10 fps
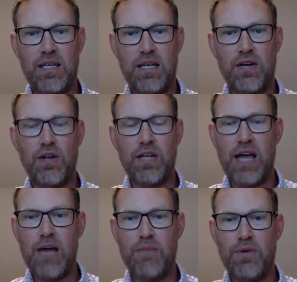in early
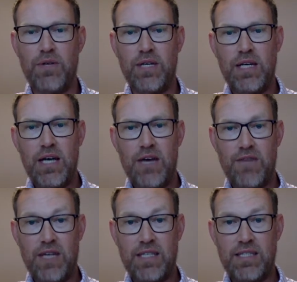April of
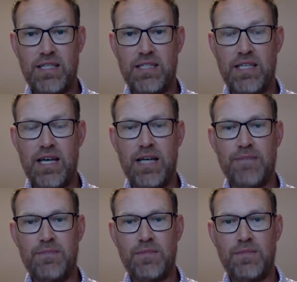1968.